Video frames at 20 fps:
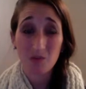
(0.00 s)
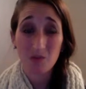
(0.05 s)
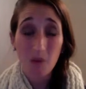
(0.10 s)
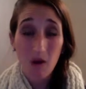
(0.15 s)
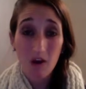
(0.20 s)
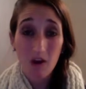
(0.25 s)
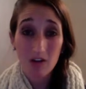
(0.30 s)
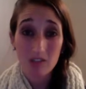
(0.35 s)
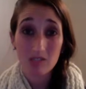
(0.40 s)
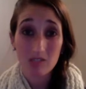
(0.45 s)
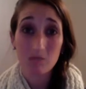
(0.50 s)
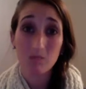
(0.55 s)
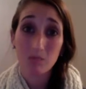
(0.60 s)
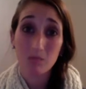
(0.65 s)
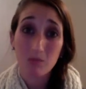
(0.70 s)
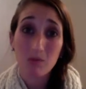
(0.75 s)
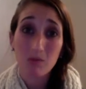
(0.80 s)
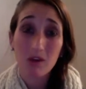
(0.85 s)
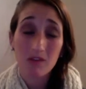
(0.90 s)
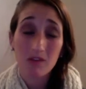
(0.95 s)
are
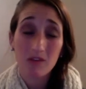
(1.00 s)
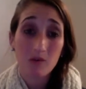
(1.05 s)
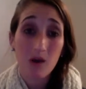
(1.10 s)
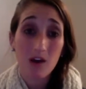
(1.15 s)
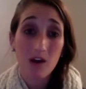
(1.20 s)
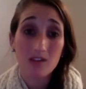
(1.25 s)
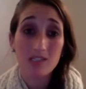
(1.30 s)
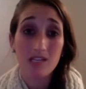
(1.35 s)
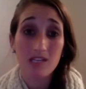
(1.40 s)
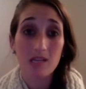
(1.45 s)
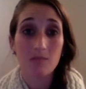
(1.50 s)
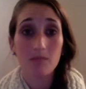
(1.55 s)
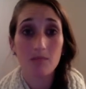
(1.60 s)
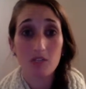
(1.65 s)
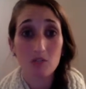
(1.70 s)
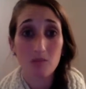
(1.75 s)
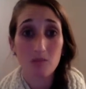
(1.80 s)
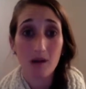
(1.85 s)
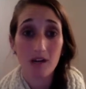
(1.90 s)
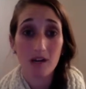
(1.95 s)
saying
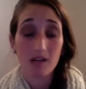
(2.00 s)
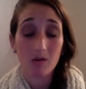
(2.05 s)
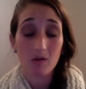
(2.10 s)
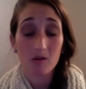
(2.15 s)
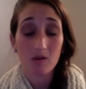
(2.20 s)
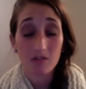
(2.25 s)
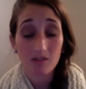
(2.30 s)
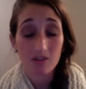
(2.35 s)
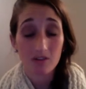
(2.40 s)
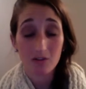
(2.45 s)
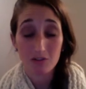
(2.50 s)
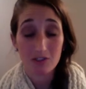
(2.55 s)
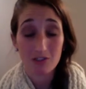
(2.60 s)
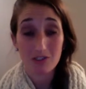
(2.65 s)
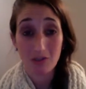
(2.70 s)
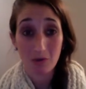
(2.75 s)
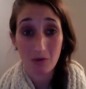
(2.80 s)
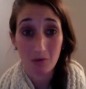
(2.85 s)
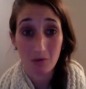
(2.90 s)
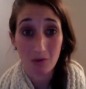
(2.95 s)
Beachbody, or they're just
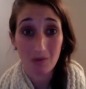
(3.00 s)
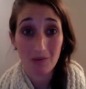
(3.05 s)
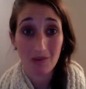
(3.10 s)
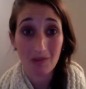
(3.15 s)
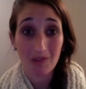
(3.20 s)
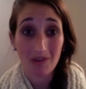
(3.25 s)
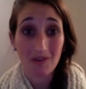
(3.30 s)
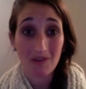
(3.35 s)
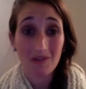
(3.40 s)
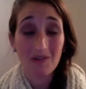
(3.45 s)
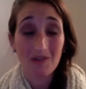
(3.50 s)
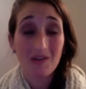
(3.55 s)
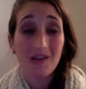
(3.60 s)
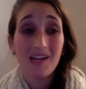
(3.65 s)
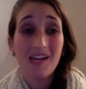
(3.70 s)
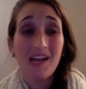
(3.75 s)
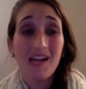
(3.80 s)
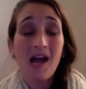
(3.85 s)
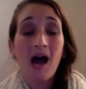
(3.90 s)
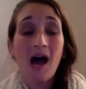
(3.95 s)
annoyed with you.
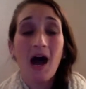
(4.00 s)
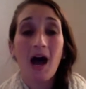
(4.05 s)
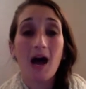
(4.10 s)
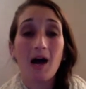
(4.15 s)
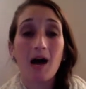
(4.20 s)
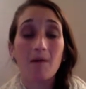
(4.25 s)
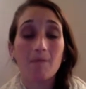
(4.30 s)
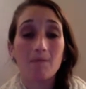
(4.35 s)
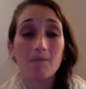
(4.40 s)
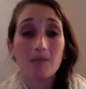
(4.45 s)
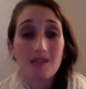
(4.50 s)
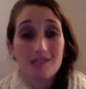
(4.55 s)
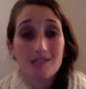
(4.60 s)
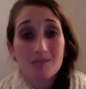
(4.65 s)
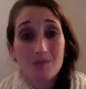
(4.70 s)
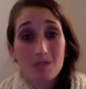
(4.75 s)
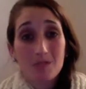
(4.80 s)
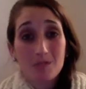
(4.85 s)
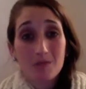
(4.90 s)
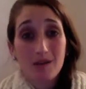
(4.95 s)
Because
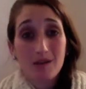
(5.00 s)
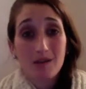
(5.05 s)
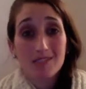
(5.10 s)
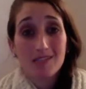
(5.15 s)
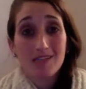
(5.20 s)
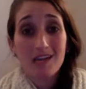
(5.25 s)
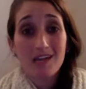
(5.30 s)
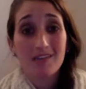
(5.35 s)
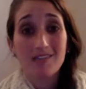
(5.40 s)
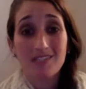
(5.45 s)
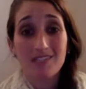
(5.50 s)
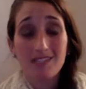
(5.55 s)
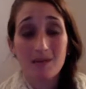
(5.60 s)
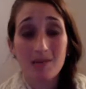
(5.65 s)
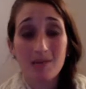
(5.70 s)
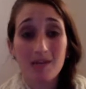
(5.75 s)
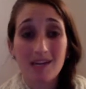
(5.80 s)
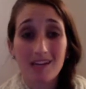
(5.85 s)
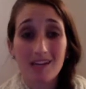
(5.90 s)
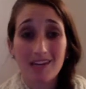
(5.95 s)
Beachbody is kind of
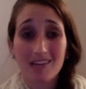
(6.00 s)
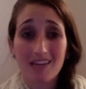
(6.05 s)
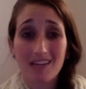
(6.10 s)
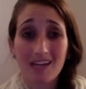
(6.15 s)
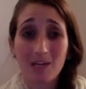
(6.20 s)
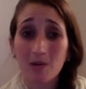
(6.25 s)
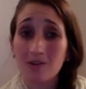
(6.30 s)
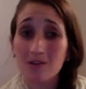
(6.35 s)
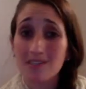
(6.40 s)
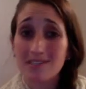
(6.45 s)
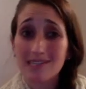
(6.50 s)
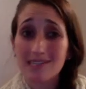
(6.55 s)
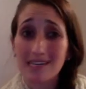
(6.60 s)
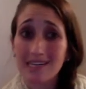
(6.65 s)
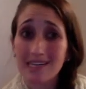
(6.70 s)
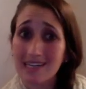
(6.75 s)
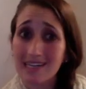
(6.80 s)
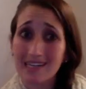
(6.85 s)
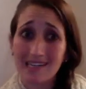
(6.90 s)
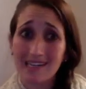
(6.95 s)
intimidating. They know
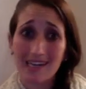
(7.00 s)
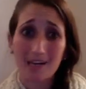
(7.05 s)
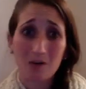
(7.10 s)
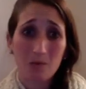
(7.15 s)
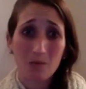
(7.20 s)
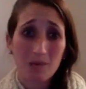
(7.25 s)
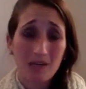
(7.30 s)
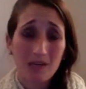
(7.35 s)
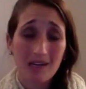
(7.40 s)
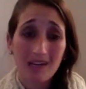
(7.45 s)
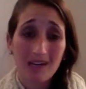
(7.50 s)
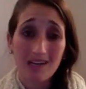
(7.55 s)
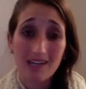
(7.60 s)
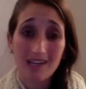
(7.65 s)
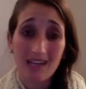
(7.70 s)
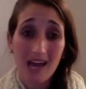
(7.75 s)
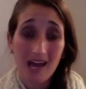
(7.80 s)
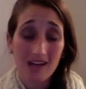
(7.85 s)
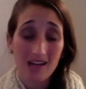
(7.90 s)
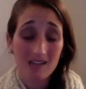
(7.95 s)
Insanity. They know
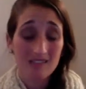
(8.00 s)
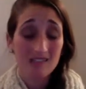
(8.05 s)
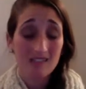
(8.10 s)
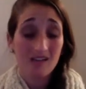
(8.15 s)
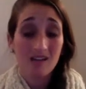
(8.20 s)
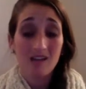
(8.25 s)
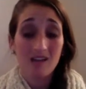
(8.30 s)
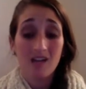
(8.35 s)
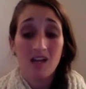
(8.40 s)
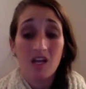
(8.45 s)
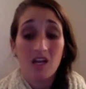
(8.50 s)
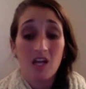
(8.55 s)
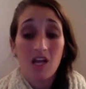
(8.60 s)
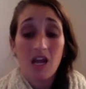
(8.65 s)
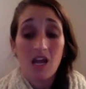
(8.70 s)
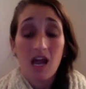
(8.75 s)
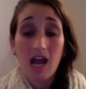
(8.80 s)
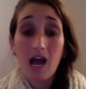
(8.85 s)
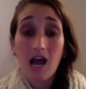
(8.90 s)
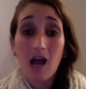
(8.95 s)
P90X.
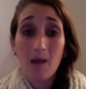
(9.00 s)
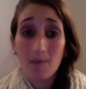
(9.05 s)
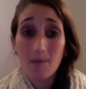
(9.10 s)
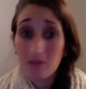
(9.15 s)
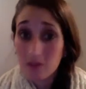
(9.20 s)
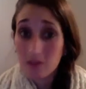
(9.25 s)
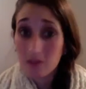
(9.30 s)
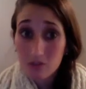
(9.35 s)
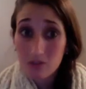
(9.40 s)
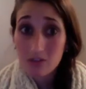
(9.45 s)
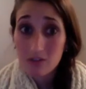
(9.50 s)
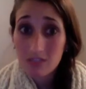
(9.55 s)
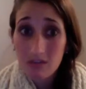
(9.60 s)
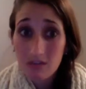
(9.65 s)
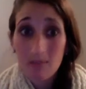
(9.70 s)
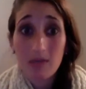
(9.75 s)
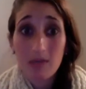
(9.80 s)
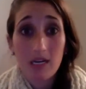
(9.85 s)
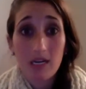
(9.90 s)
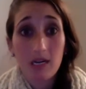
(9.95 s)
And those are
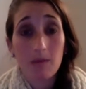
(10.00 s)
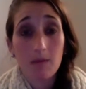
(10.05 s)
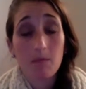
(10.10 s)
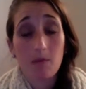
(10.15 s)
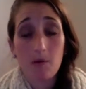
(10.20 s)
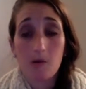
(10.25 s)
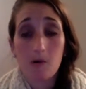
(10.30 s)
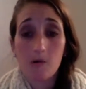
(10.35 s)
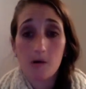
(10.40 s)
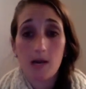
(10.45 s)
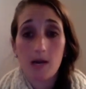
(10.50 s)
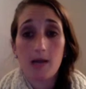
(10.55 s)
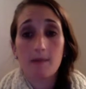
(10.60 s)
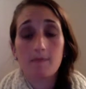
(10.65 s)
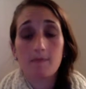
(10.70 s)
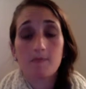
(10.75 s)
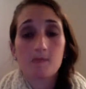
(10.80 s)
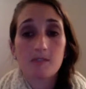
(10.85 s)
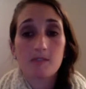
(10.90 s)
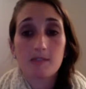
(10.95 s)
intimidating
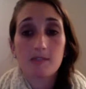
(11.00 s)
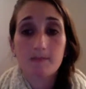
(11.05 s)
programs.